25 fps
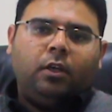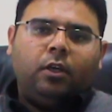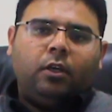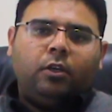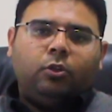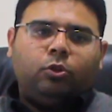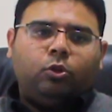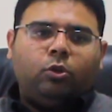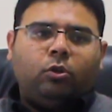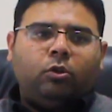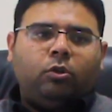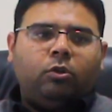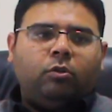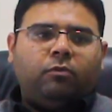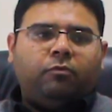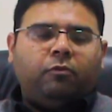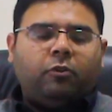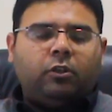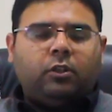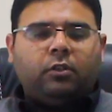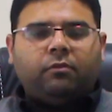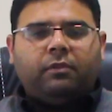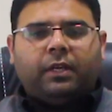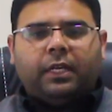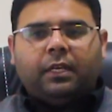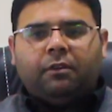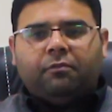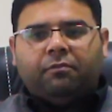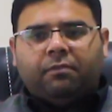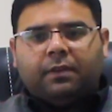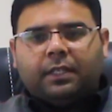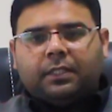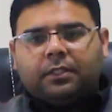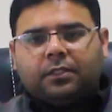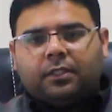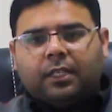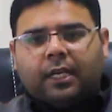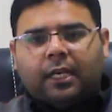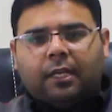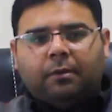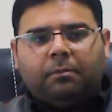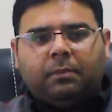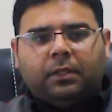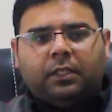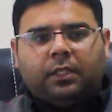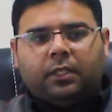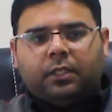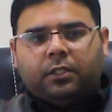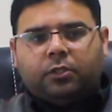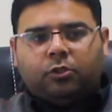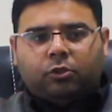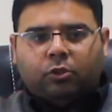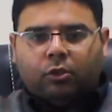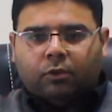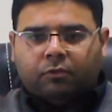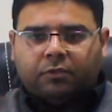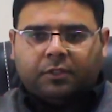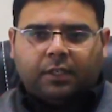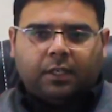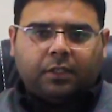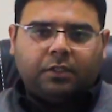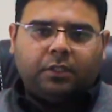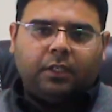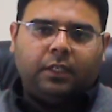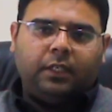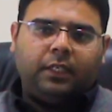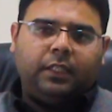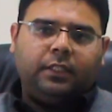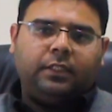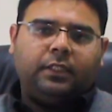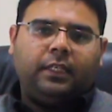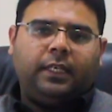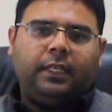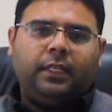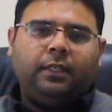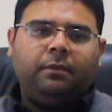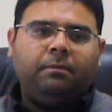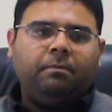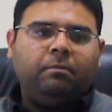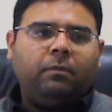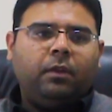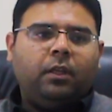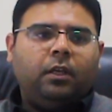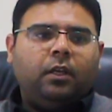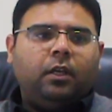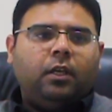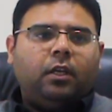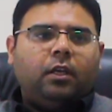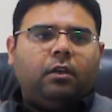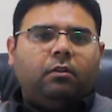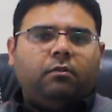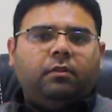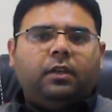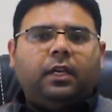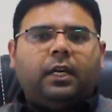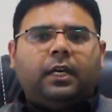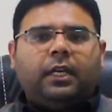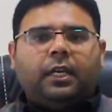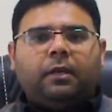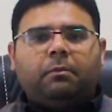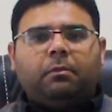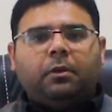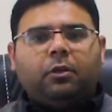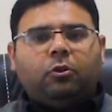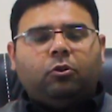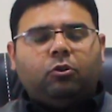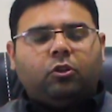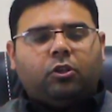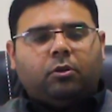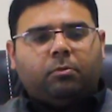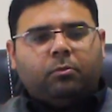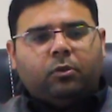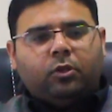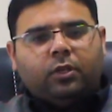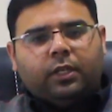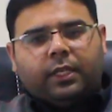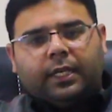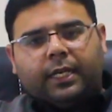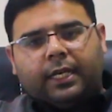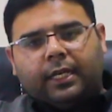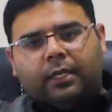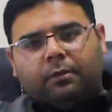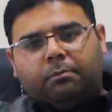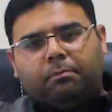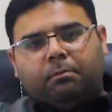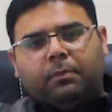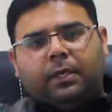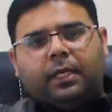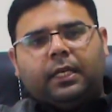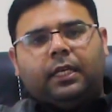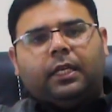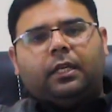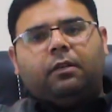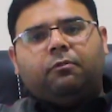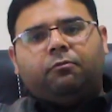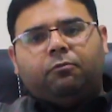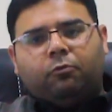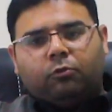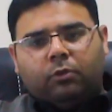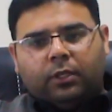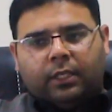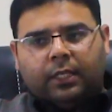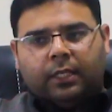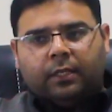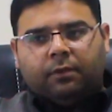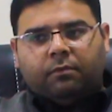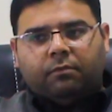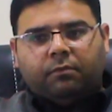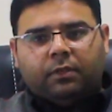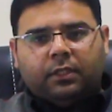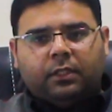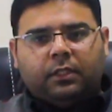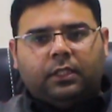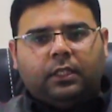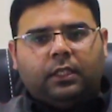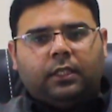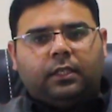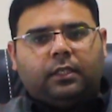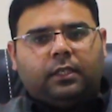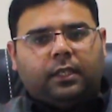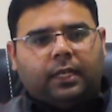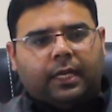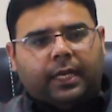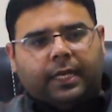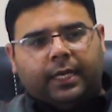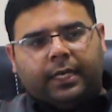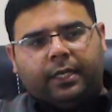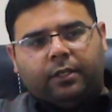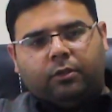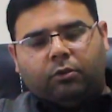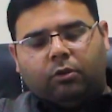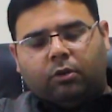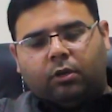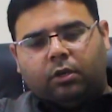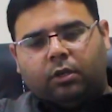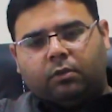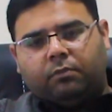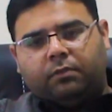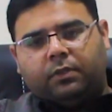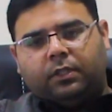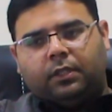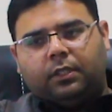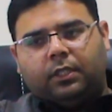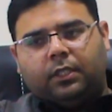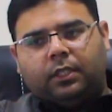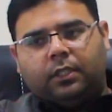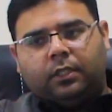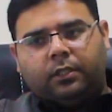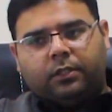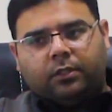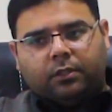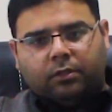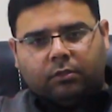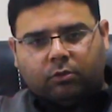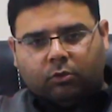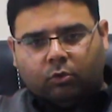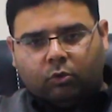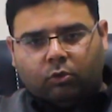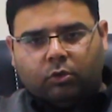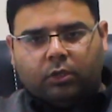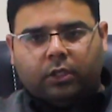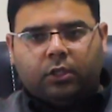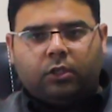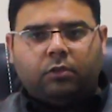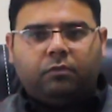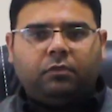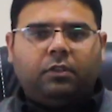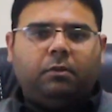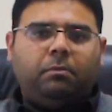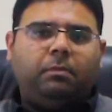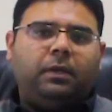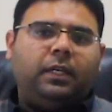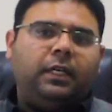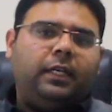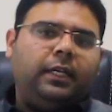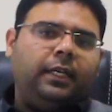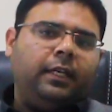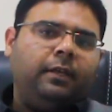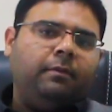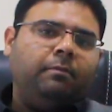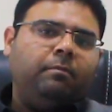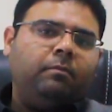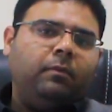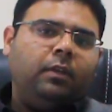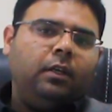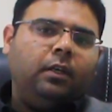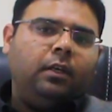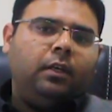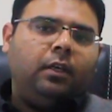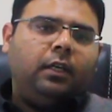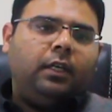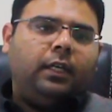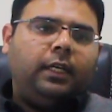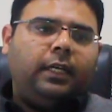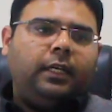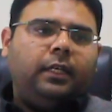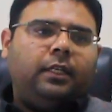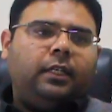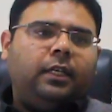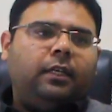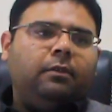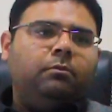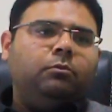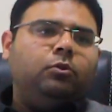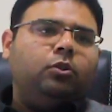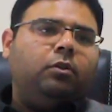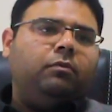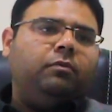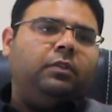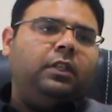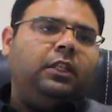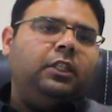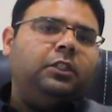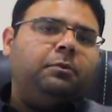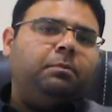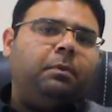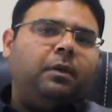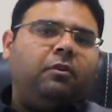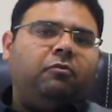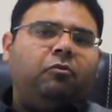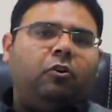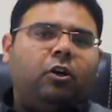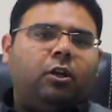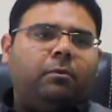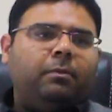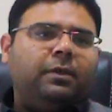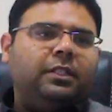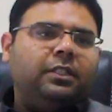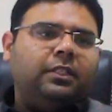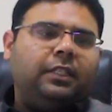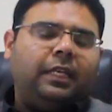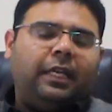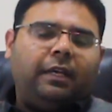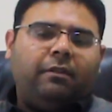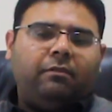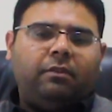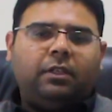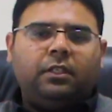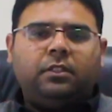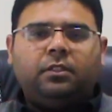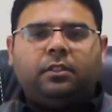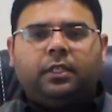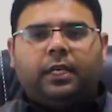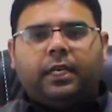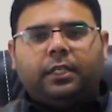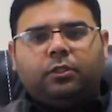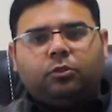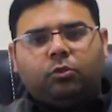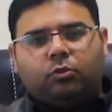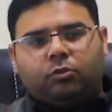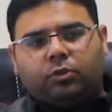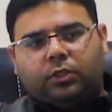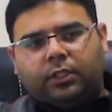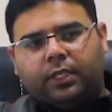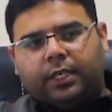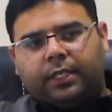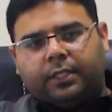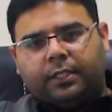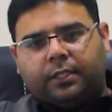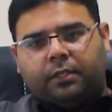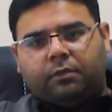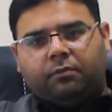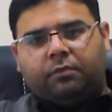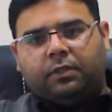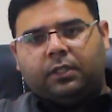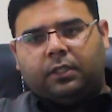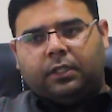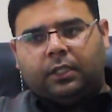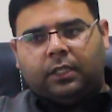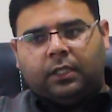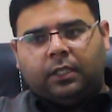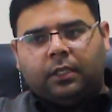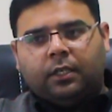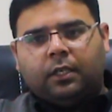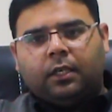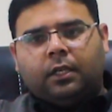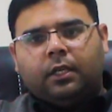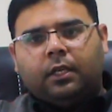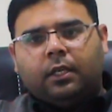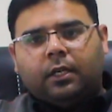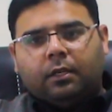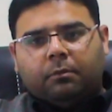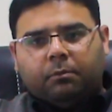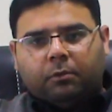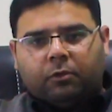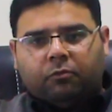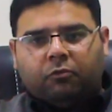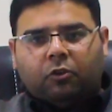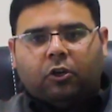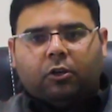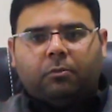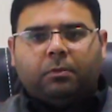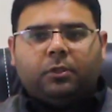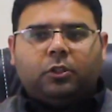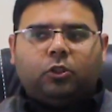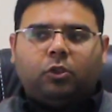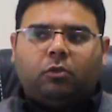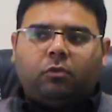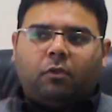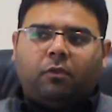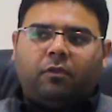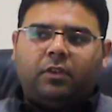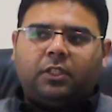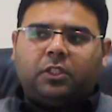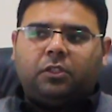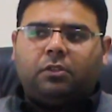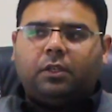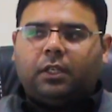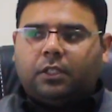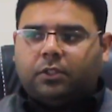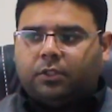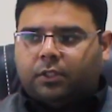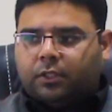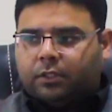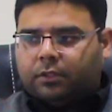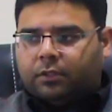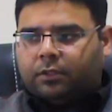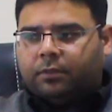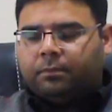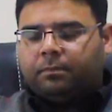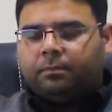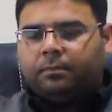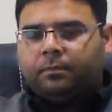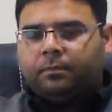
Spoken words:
So for the very first time in the history of structural design, we are able to communicate meaningfully with the client or with the owner of the building in terms of these performance levels associated with the performance of our structures.